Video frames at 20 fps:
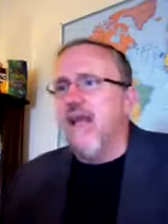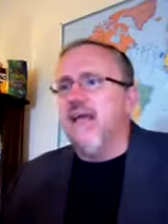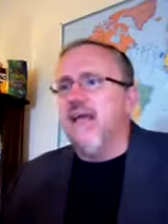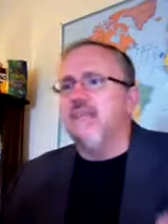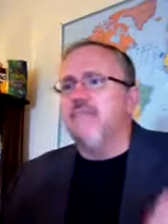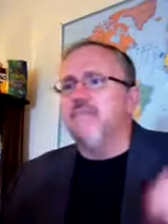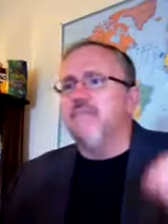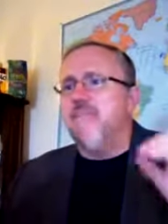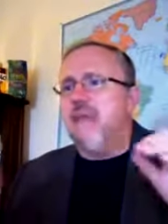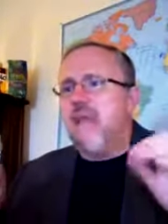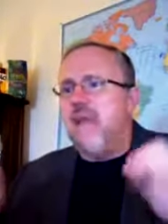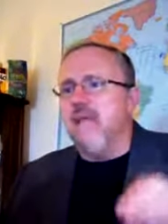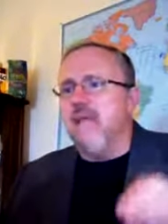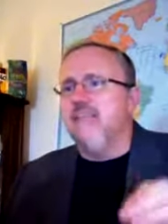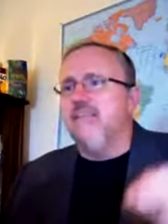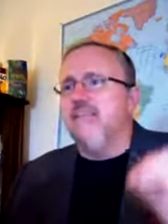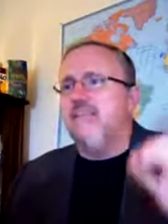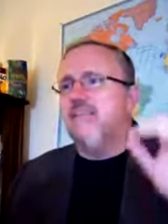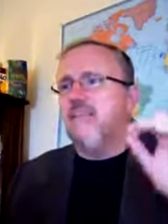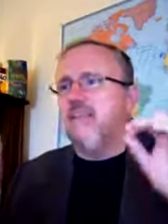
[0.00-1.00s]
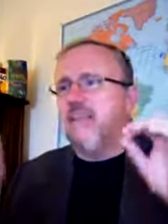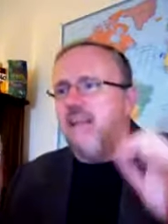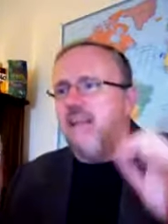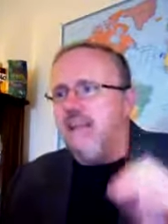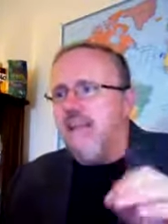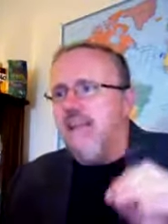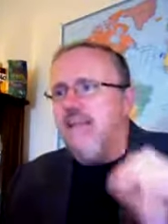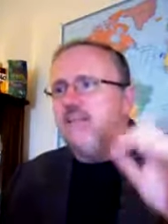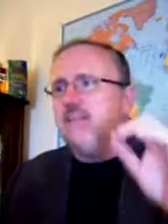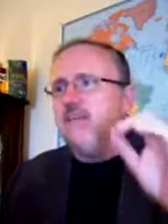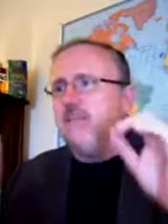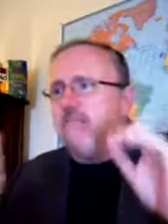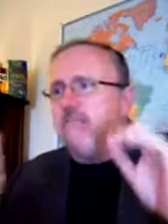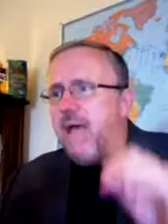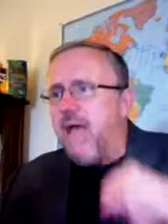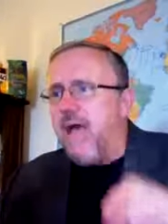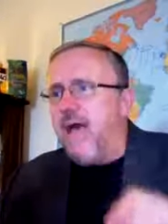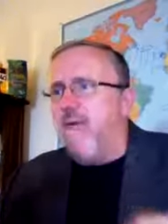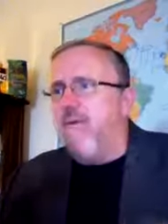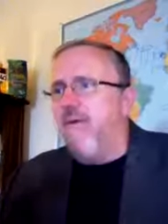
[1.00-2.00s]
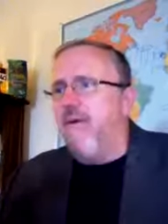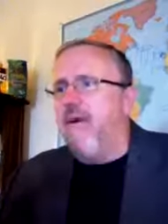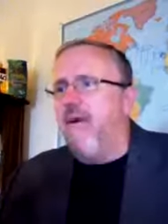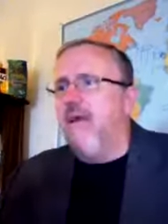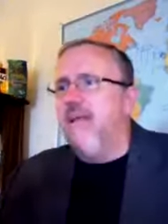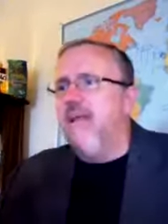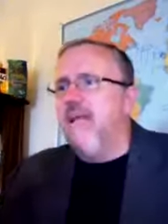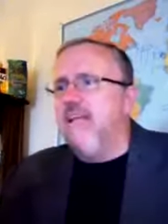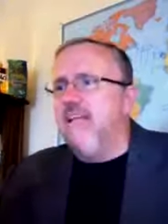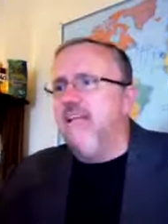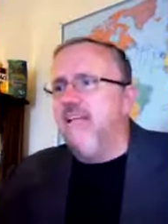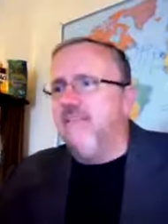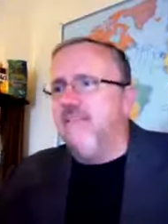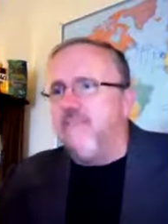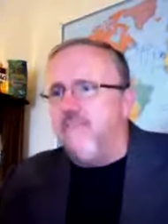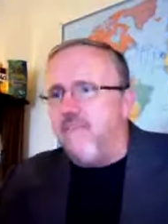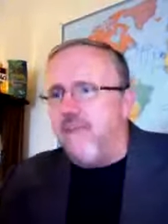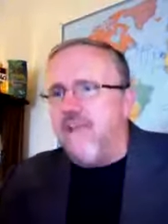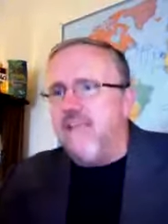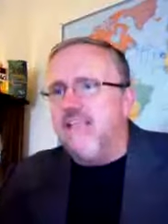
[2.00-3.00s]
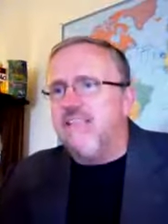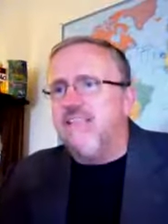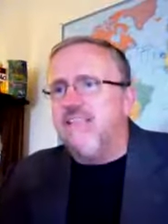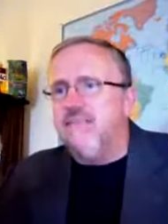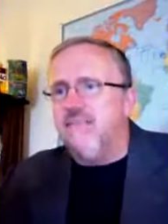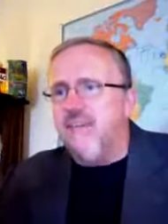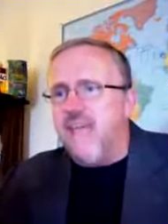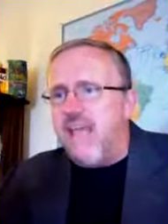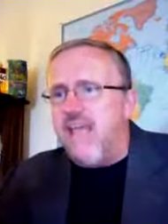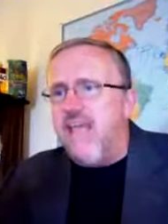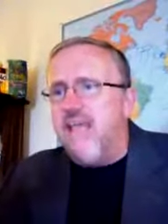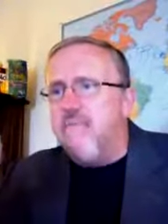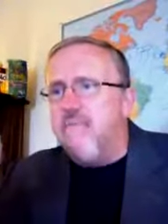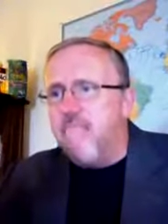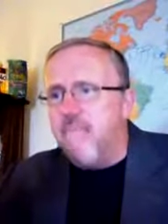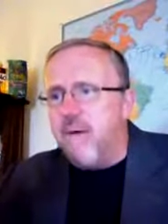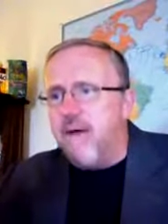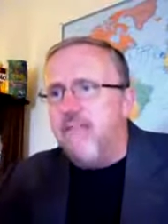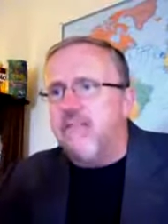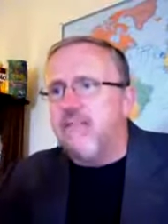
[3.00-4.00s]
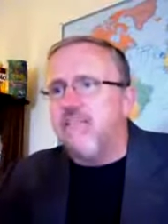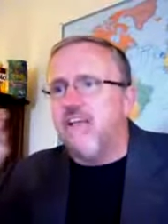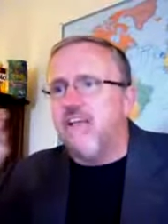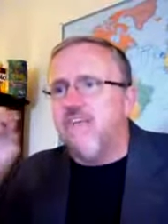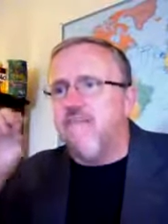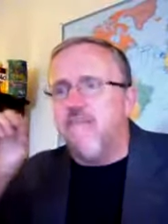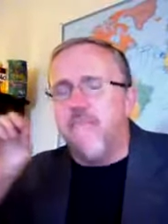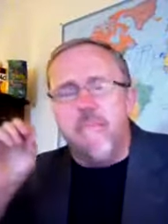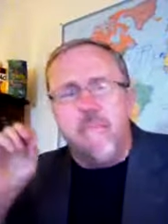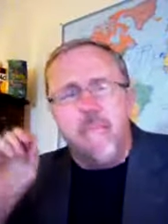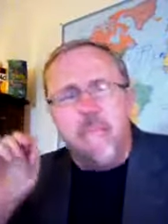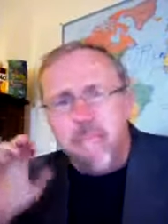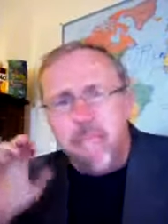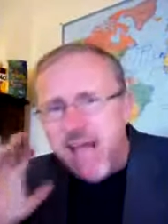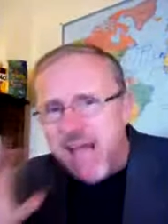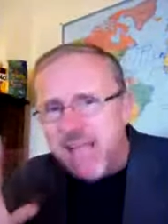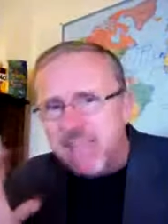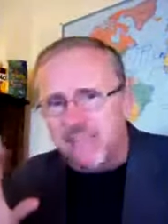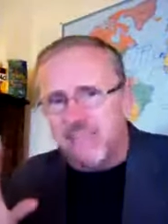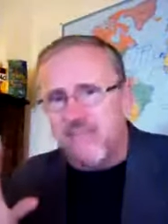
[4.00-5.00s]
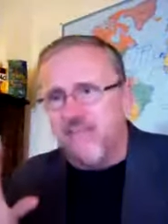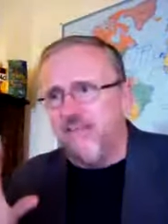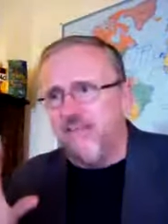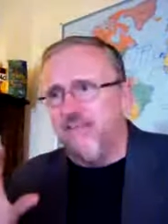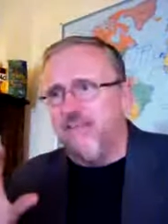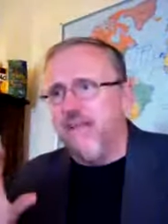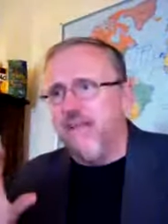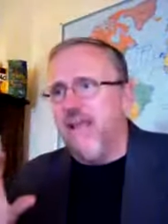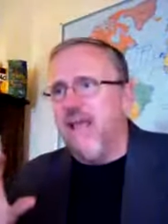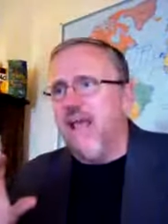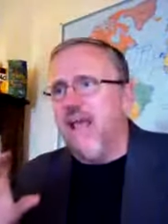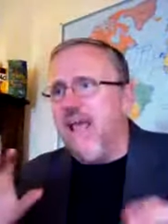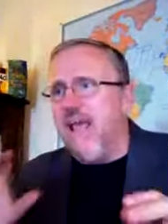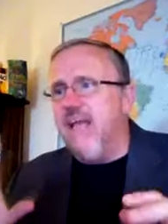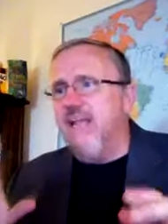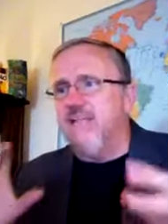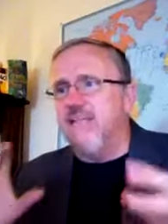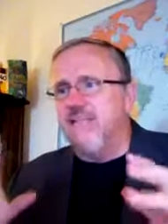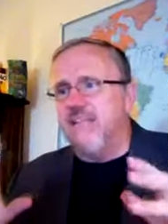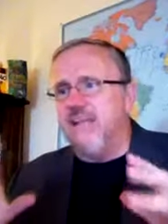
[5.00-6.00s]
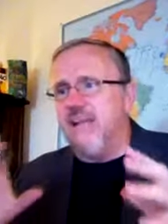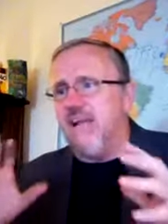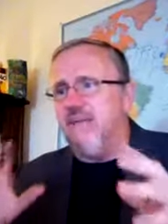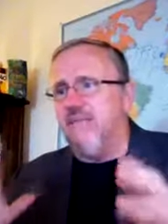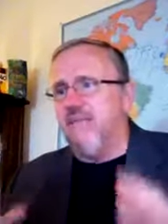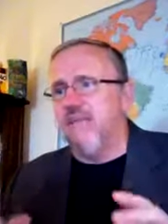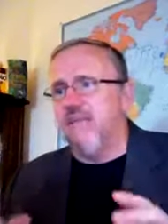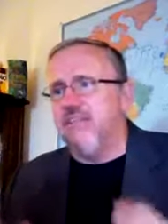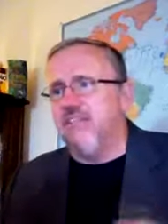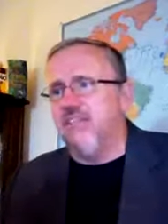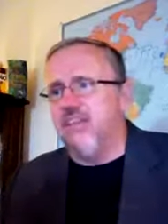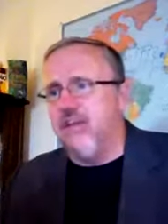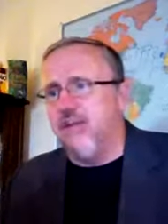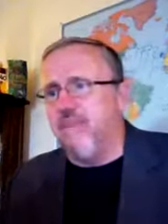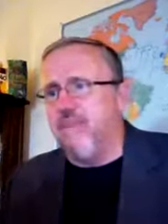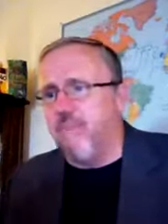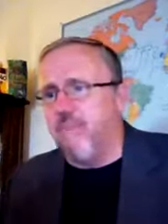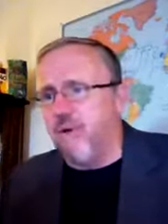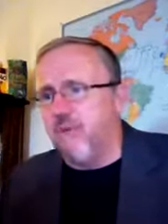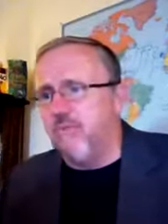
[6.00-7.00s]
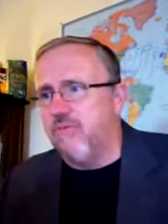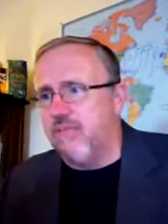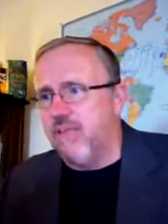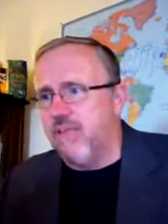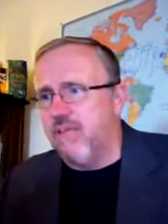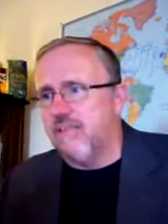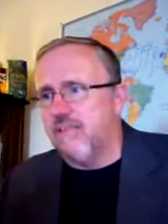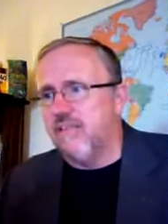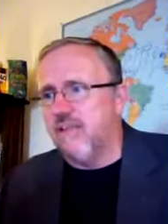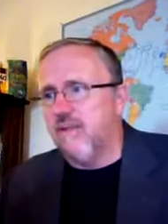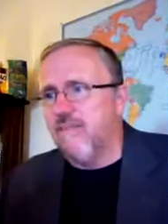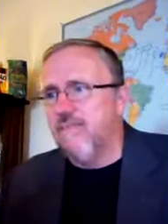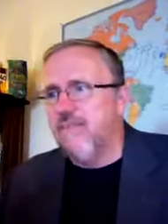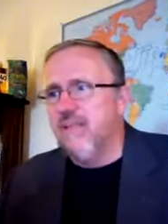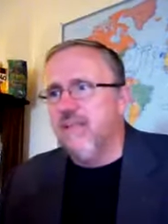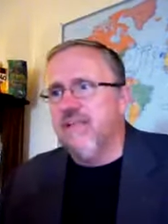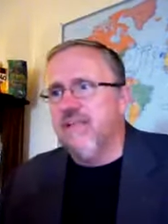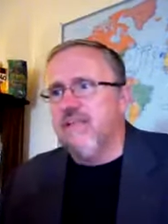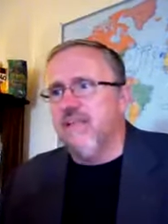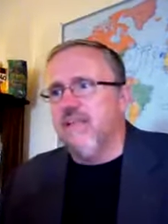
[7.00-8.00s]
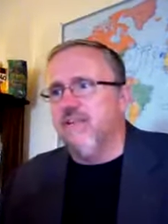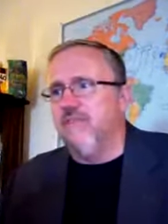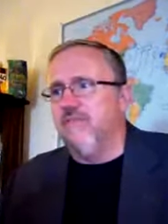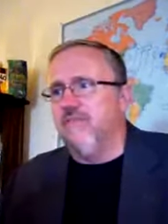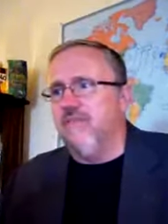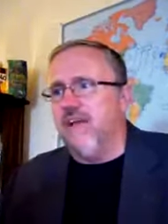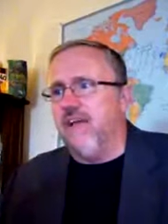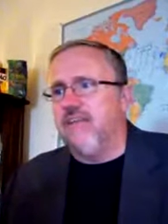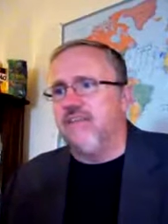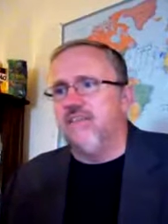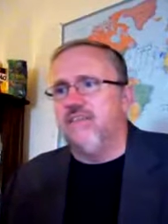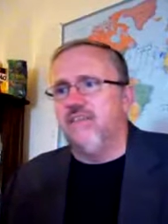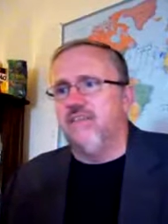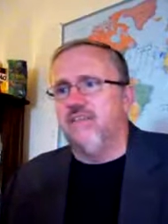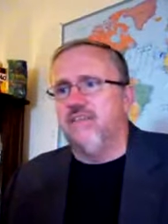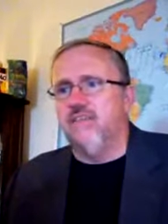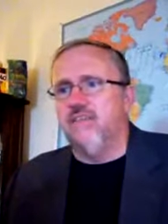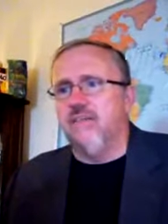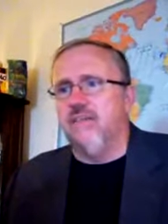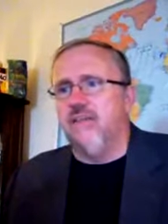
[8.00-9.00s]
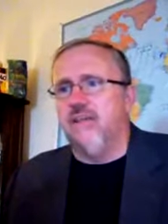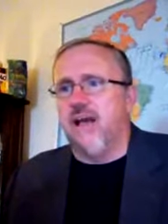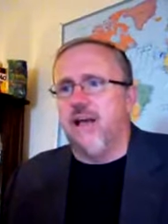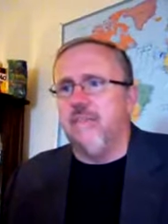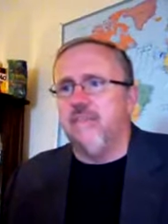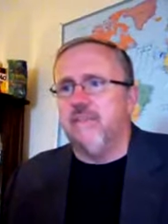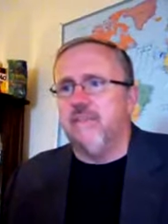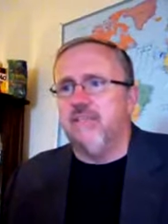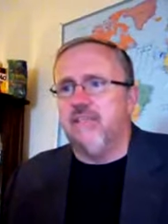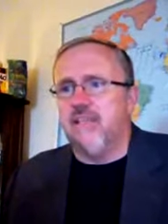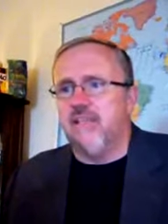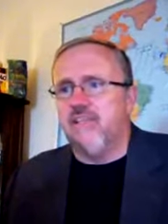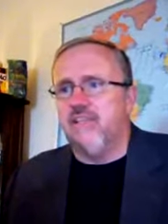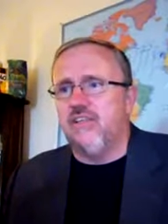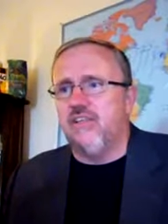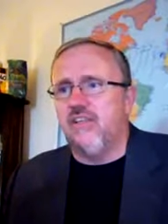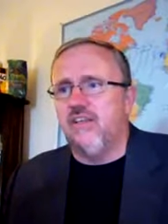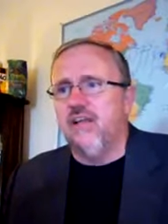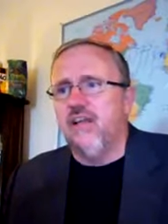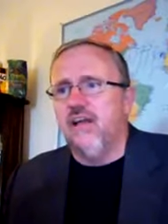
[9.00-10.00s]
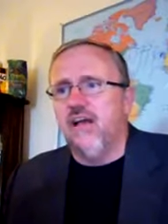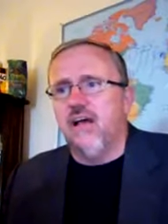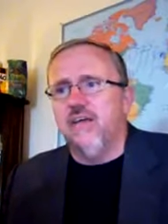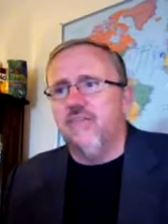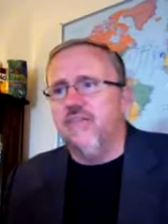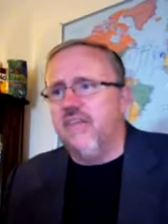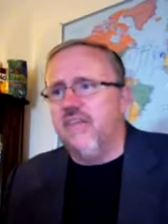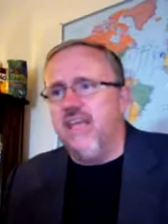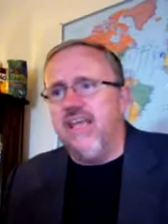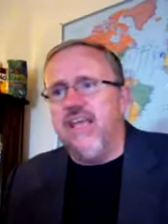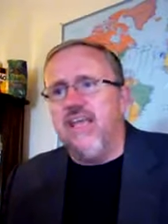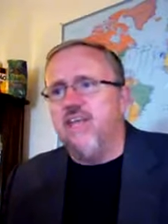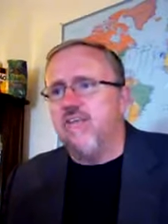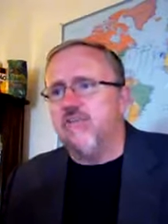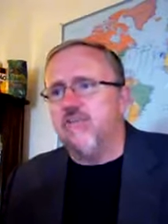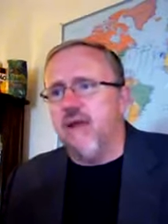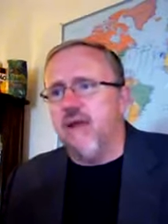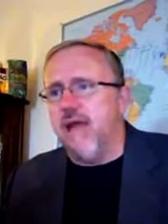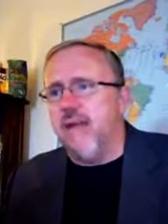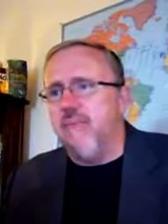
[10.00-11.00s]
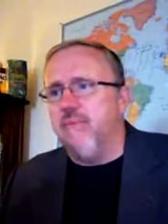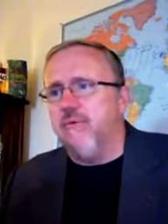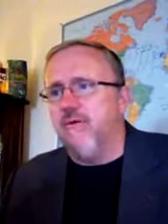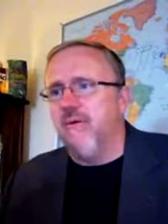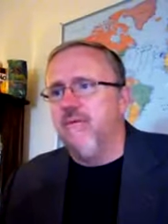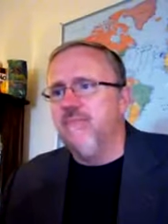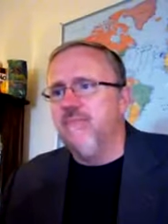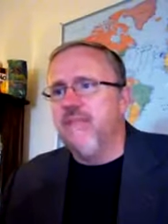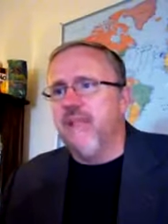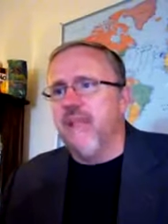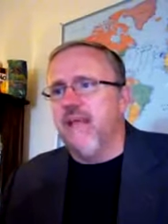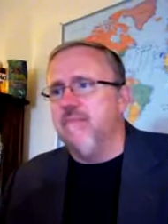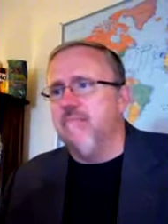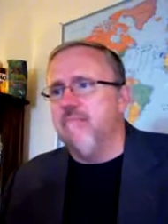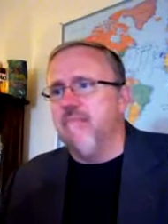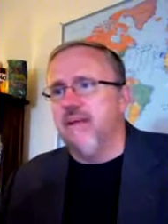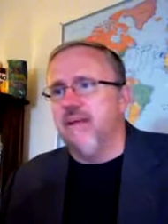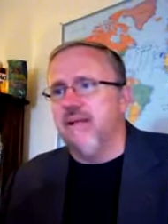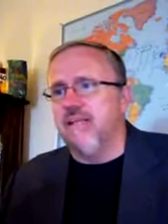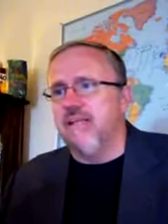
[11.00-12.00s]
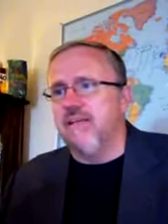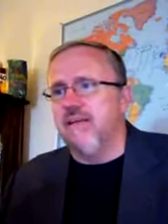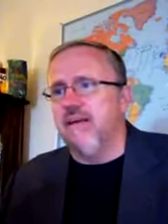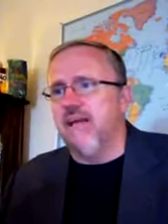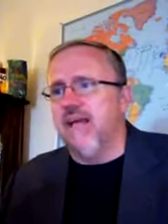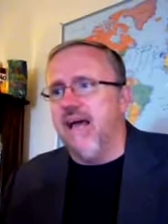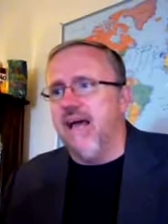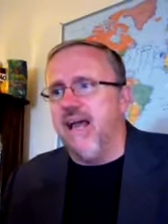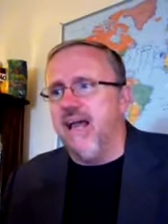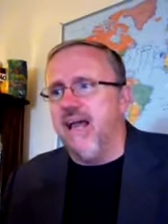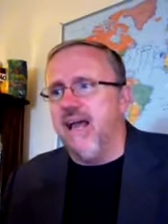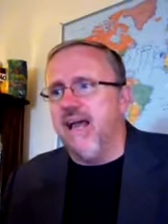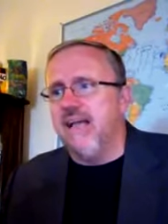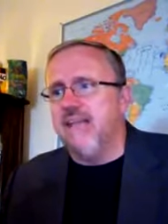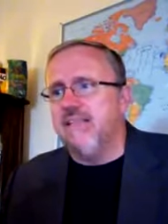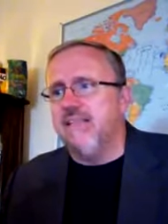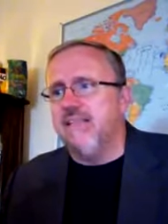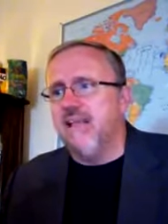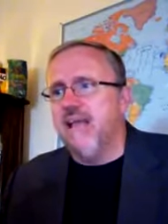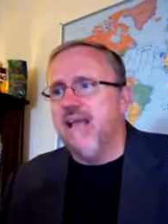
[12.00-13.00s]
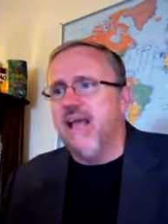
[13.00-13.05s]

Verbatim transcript: has managed to cling to power in the face of eight months of massive anti regime protest, the defection to the opposition of key tribal and military allies,